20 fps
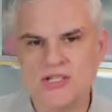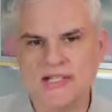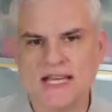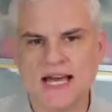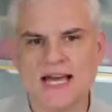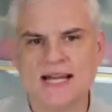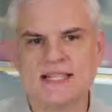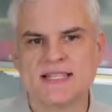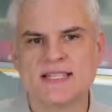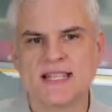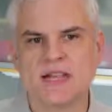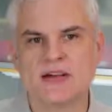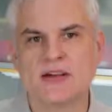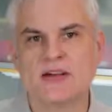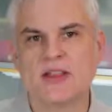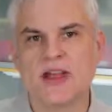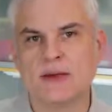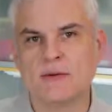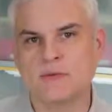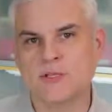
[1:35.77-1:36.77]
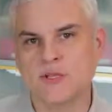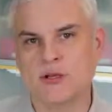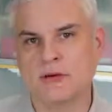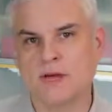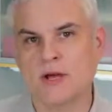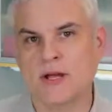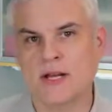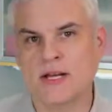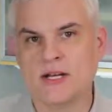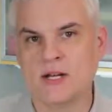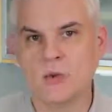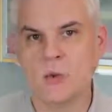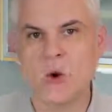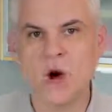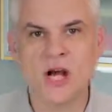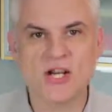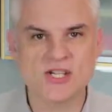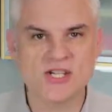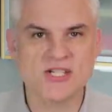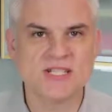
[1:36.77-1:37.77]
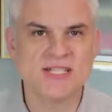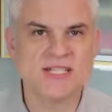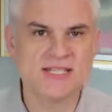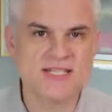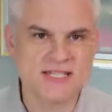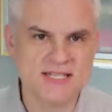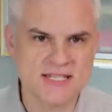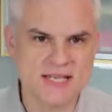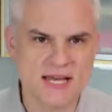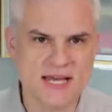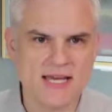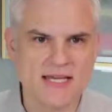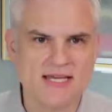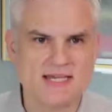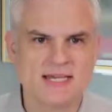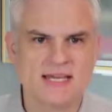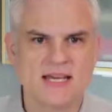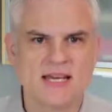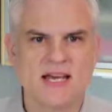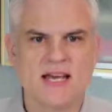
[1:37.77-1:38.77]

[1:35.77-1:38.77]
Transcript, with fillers: data center that was created in Washington State,